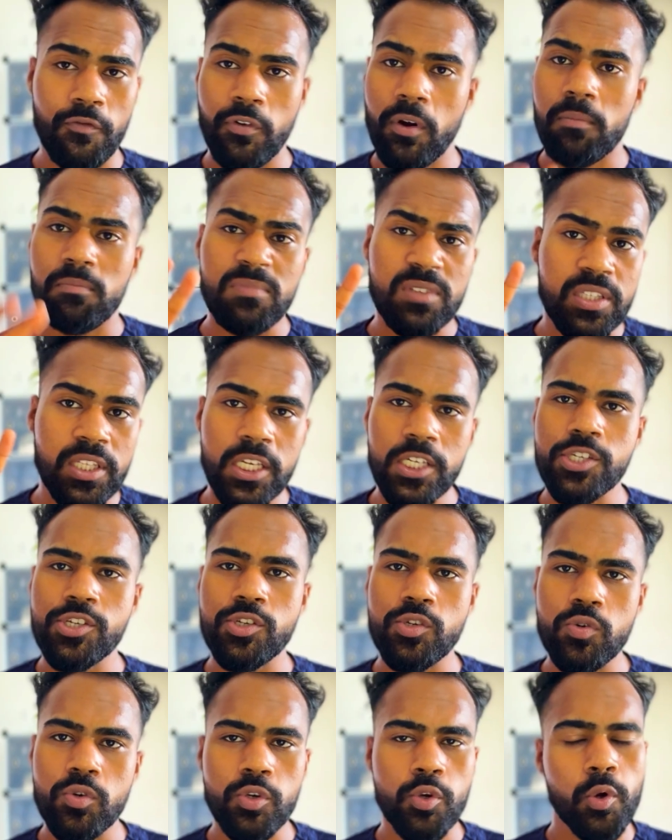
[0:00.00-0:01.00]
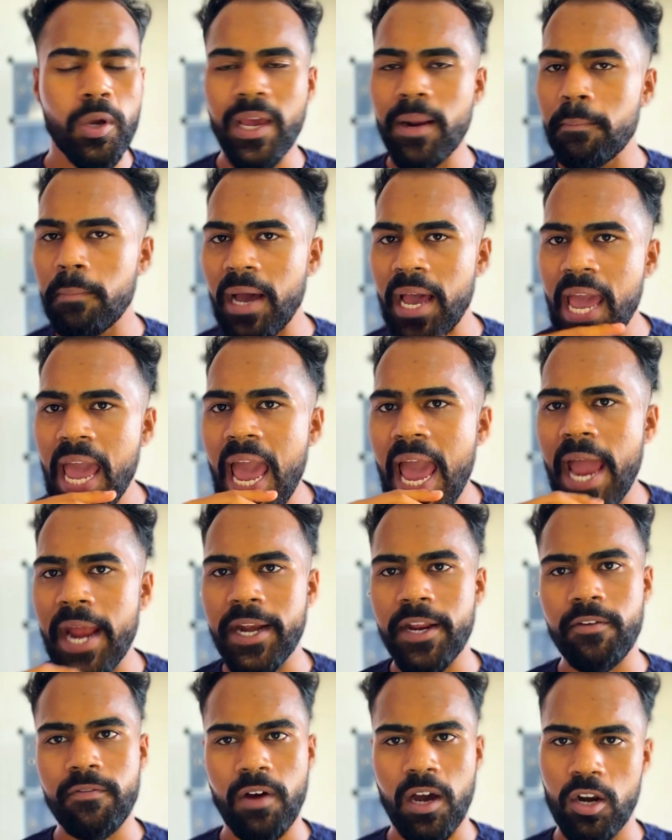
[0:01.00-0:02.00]
from these two, you can buy
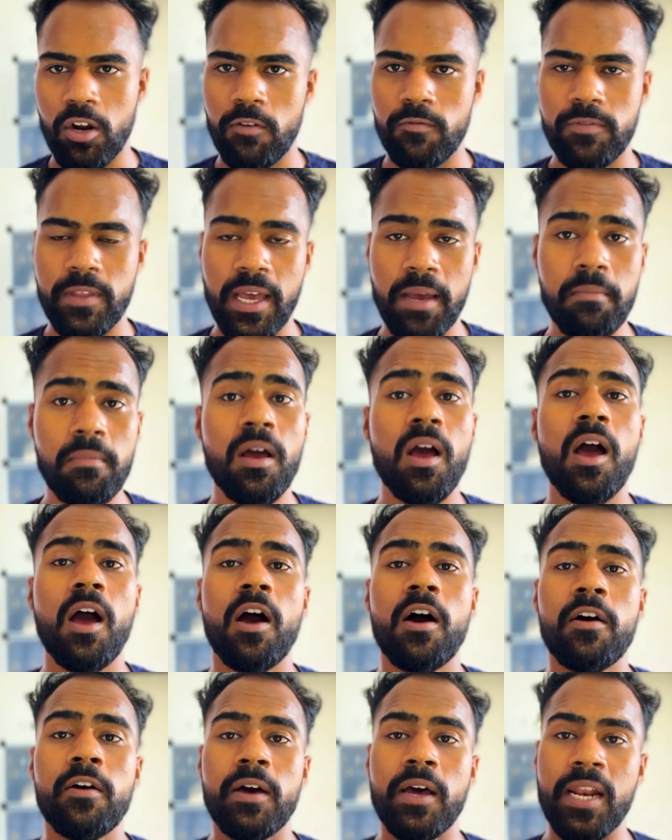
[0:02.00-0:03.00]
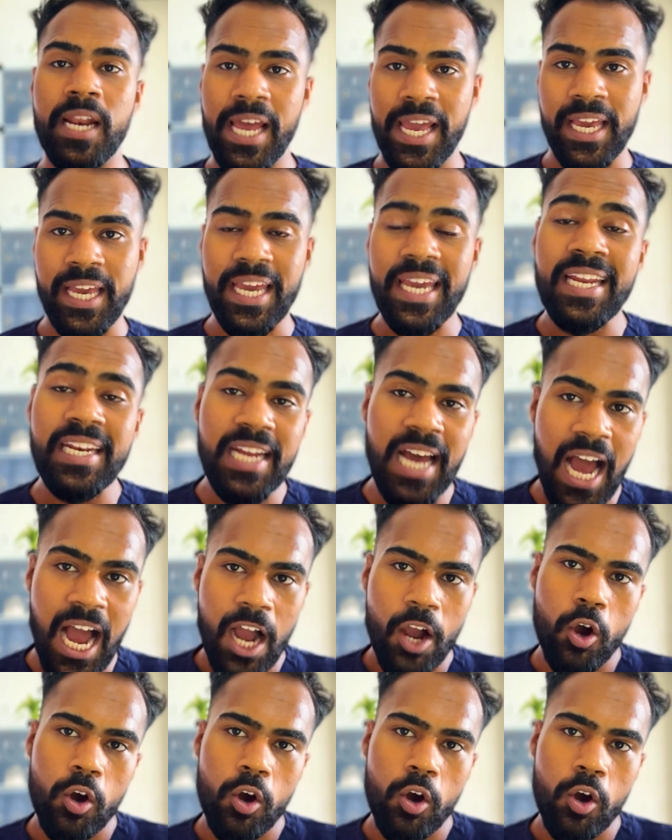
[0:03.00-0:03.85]
any one of them. Like in our